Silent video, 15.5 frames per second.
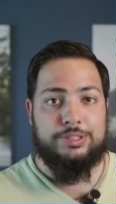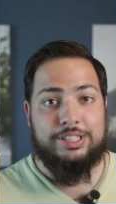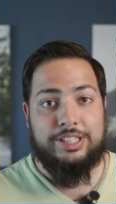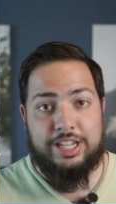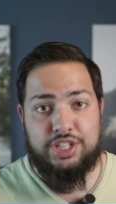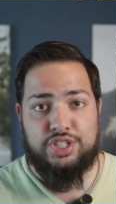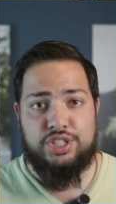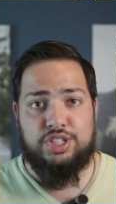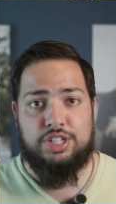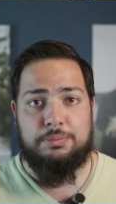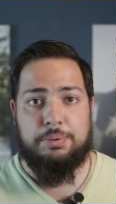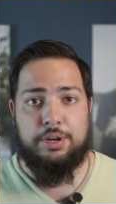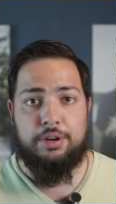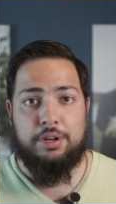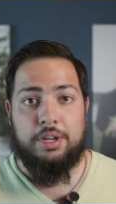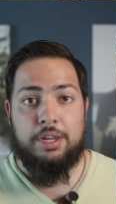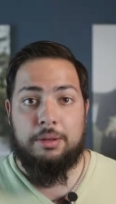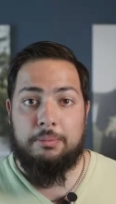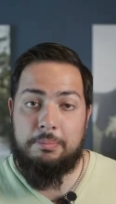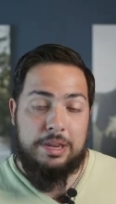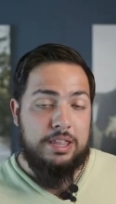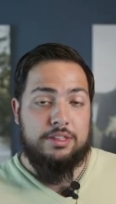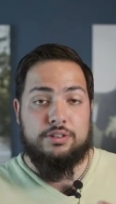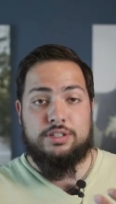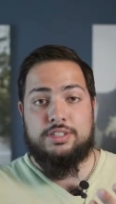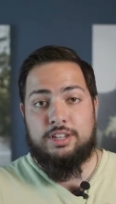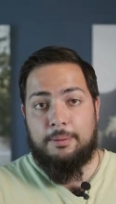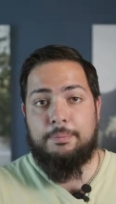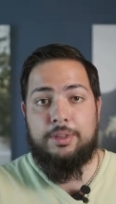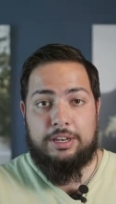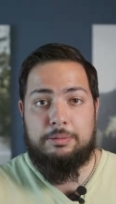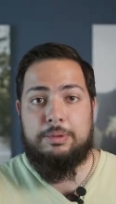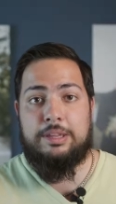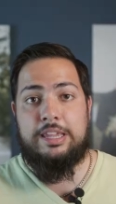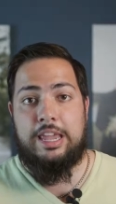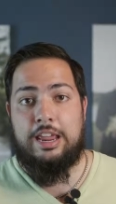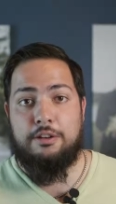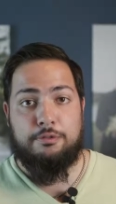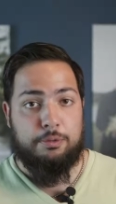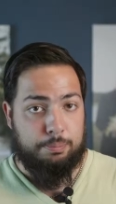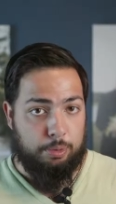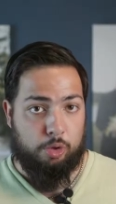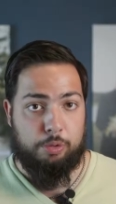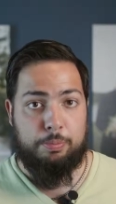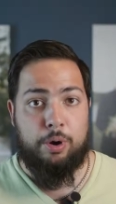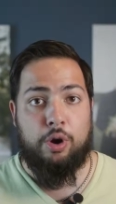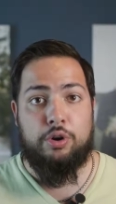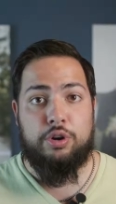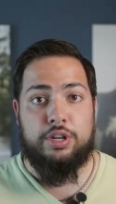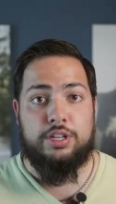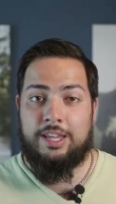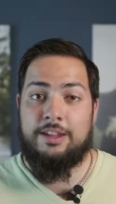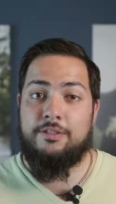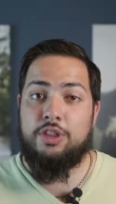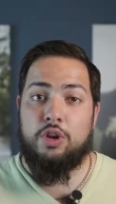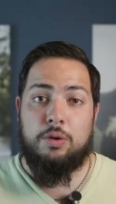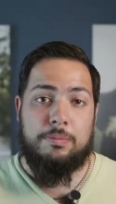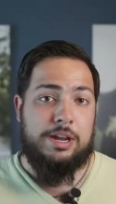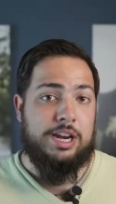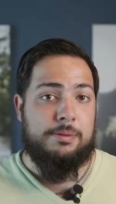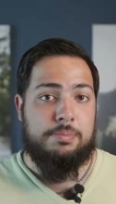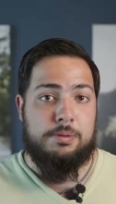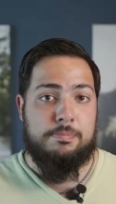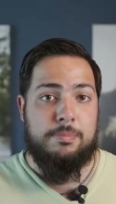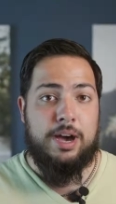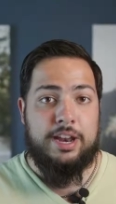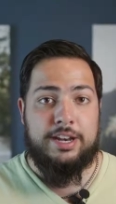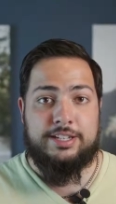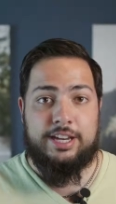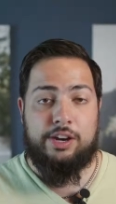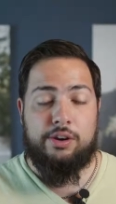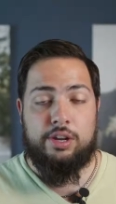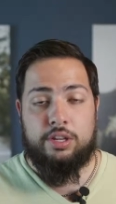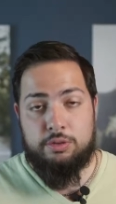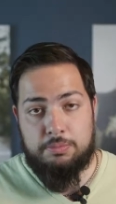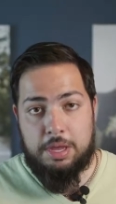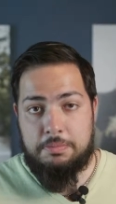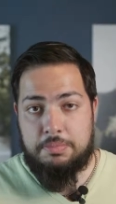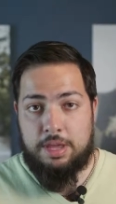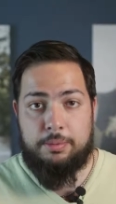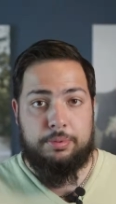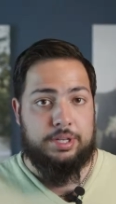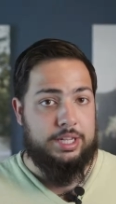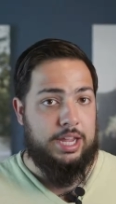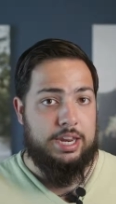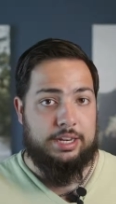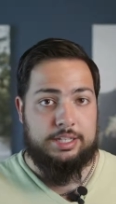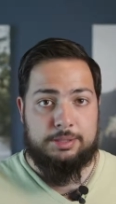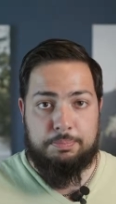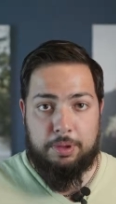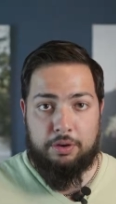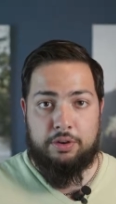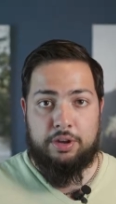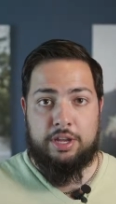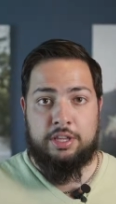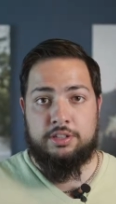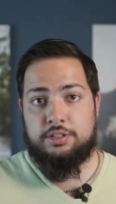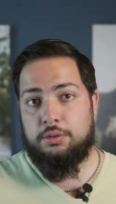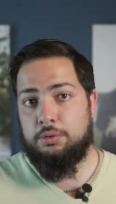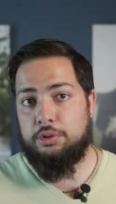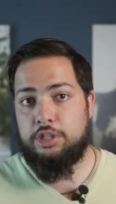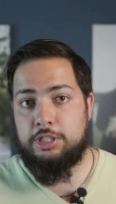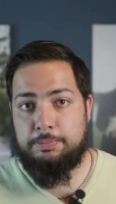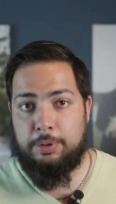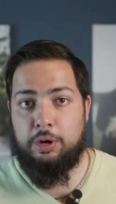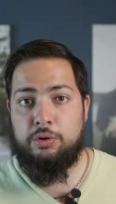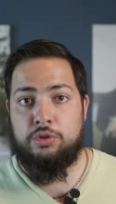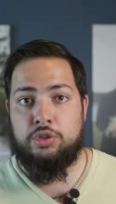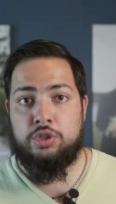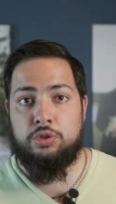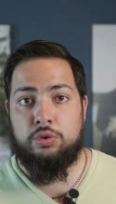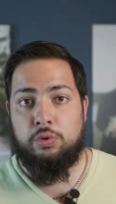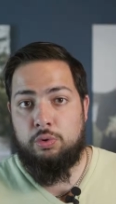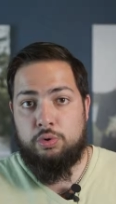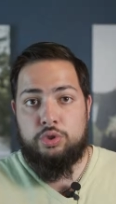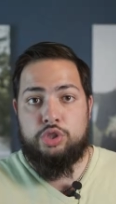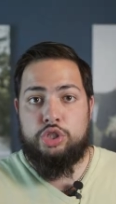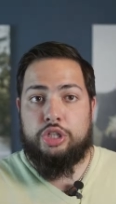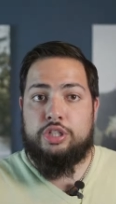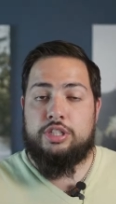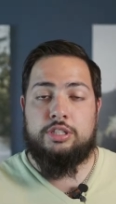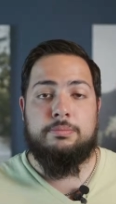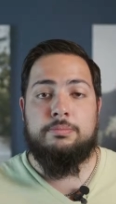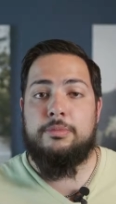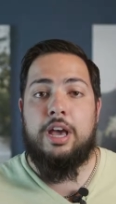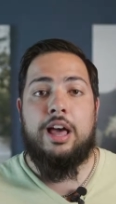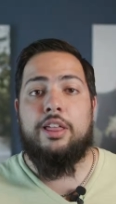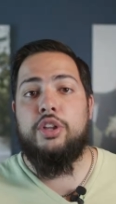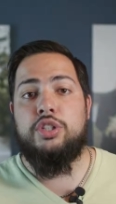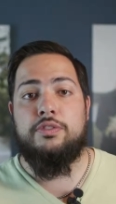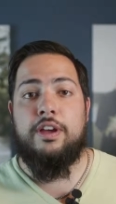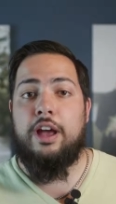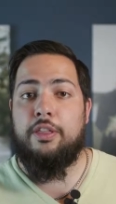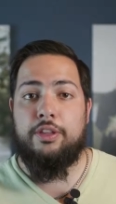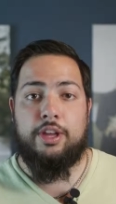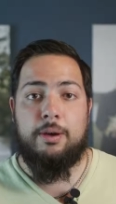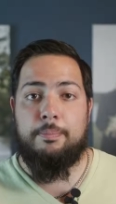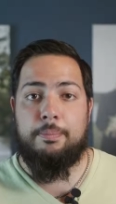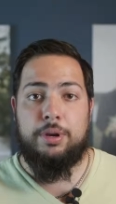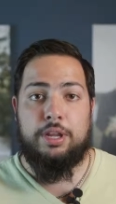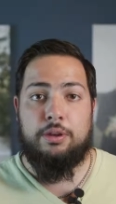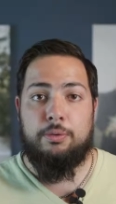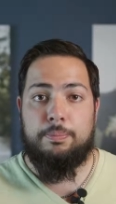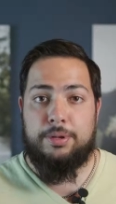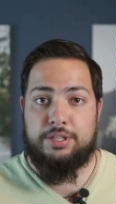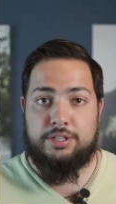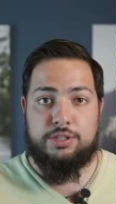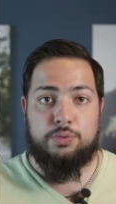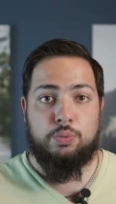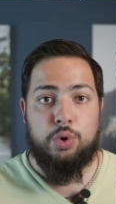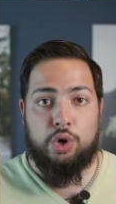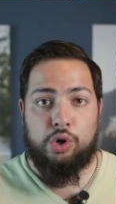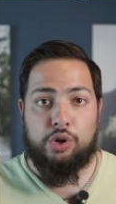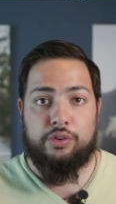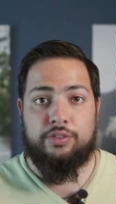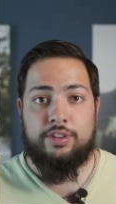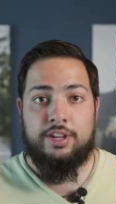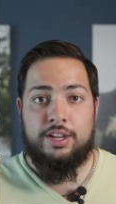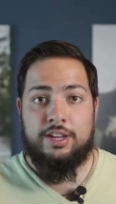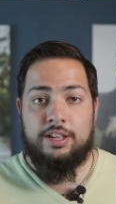relationship here, meaning there's something to be gained for both parties. Even though it might not be monetary, you may be able to gain experience or exposure or just some knowledge of how the company or business works.